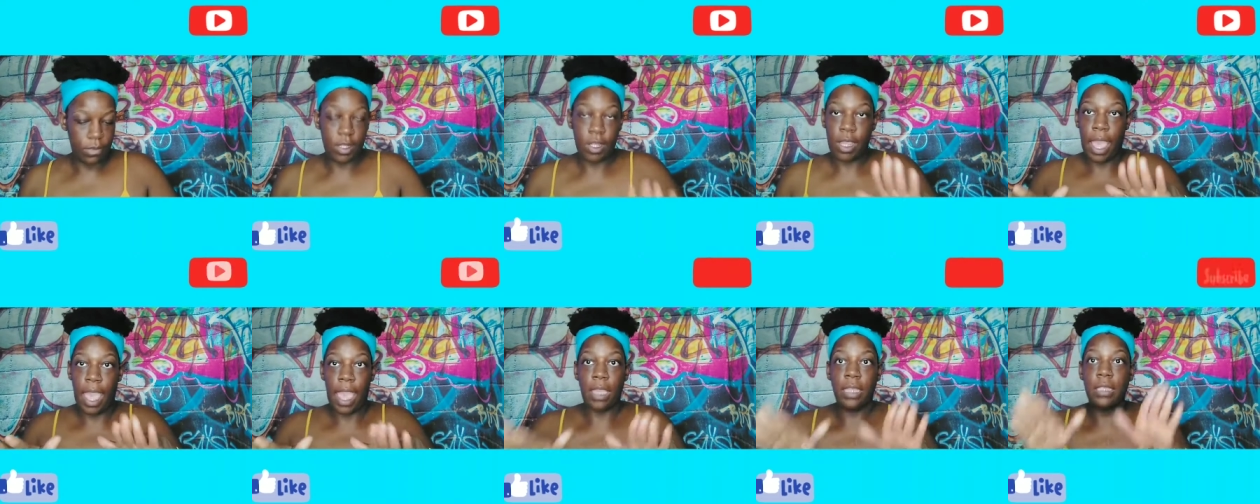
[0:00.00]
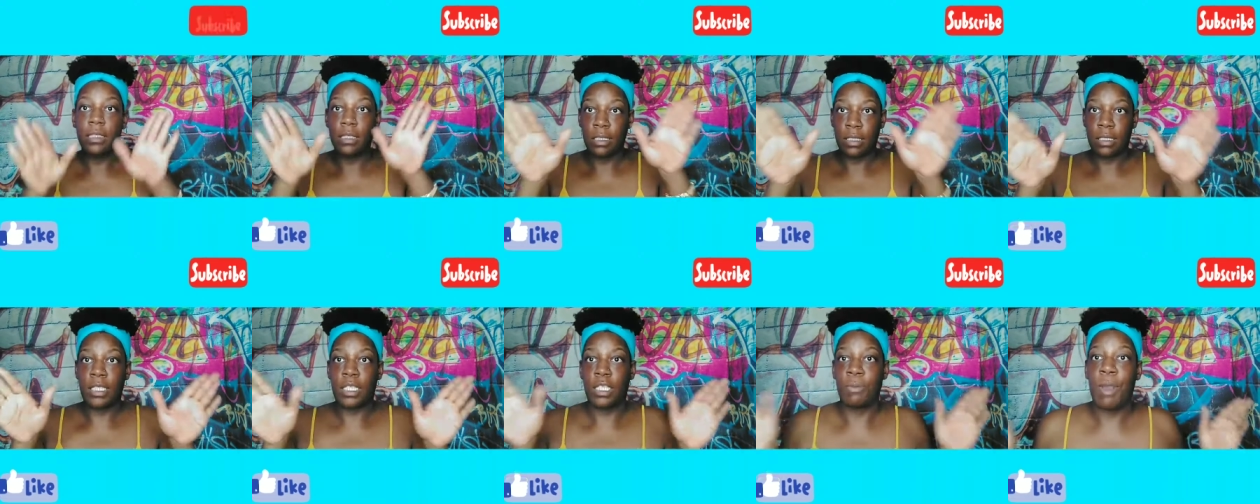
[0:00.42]
okay
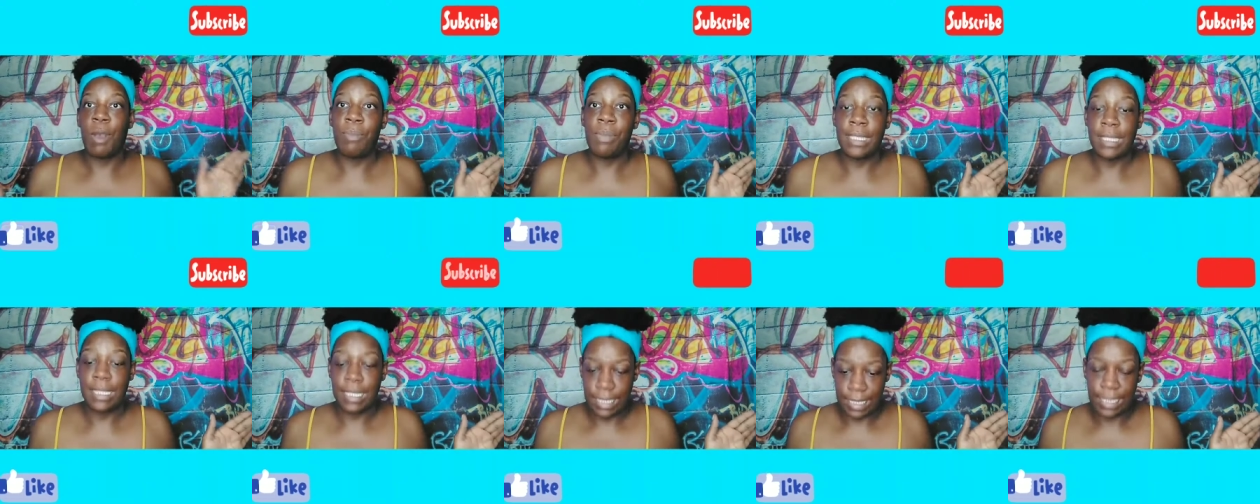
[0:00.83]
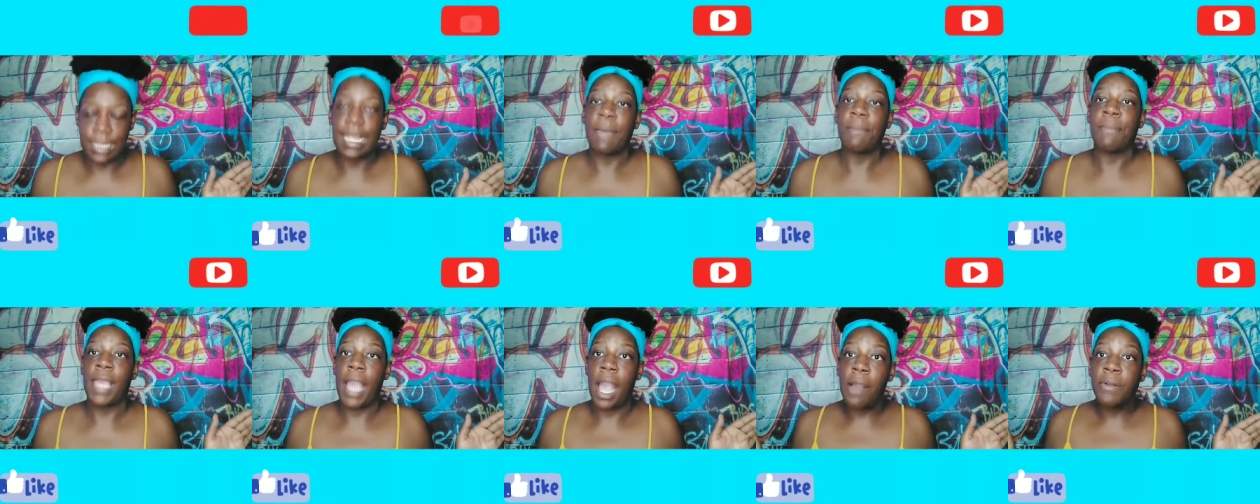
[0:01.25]
so small businesses
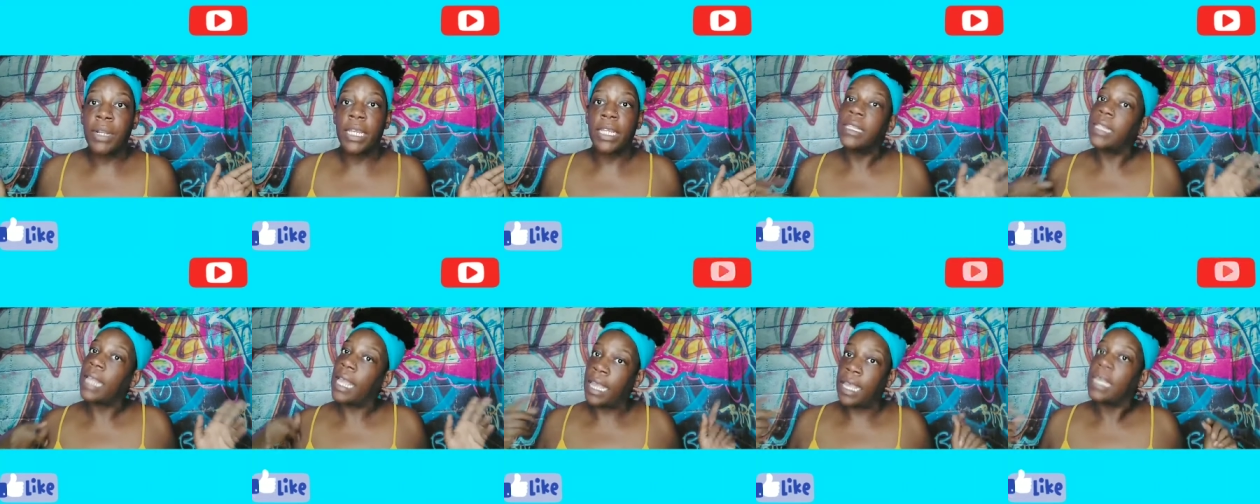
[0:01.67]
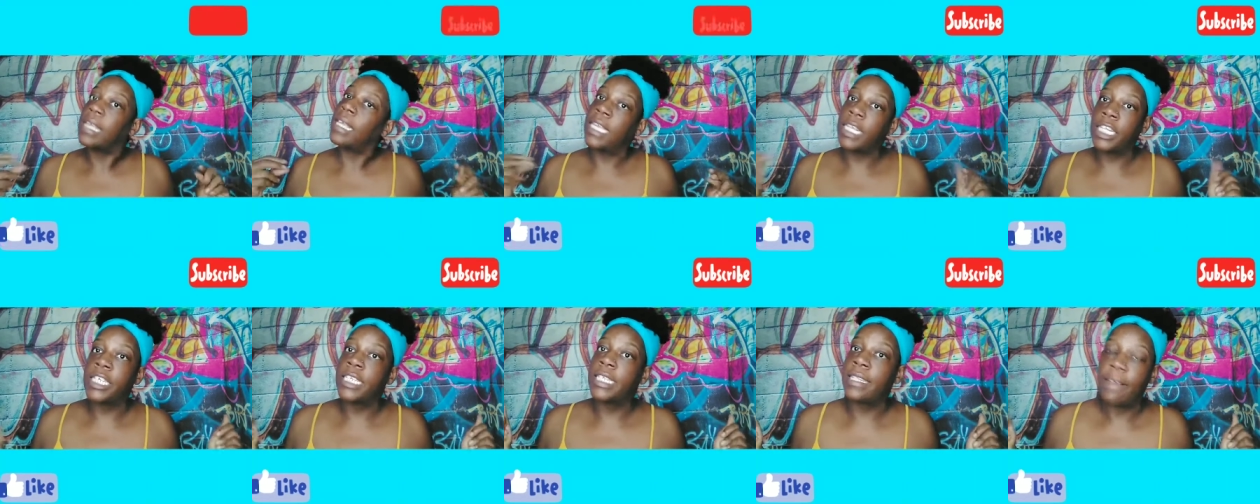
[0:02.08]
they be on it they
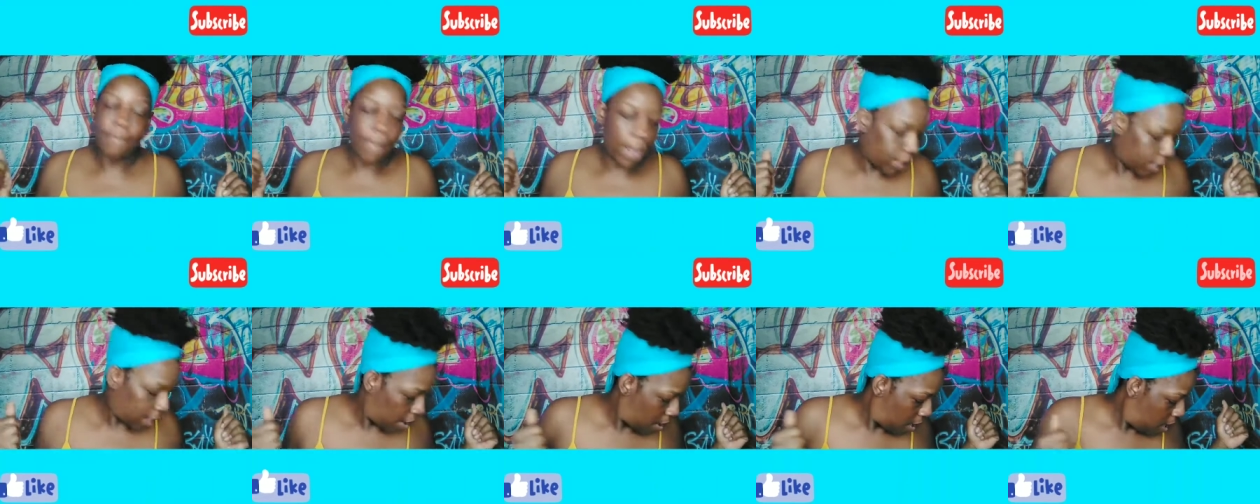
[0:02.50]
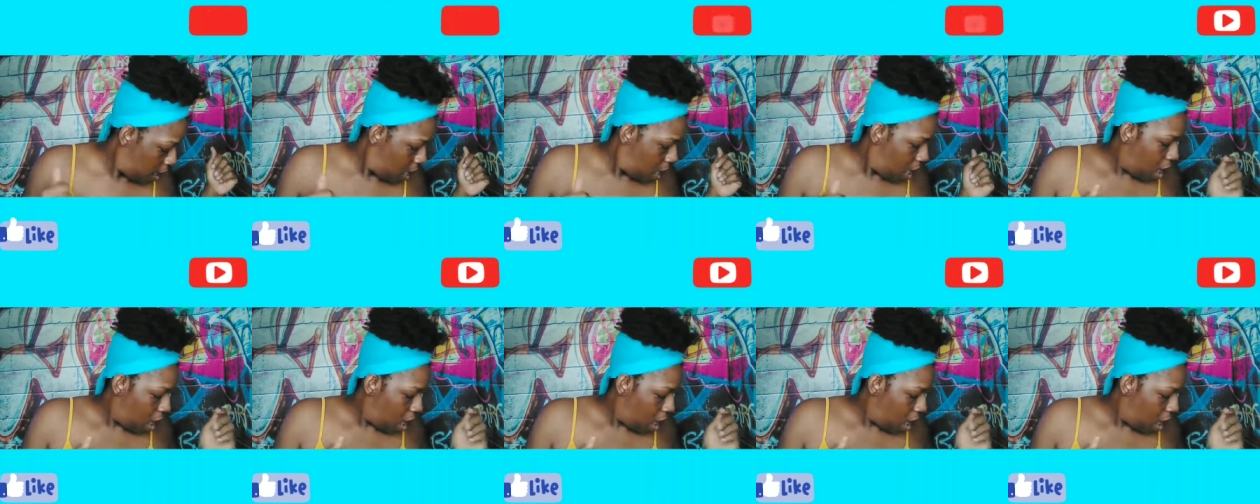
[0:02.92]
get your stuff out there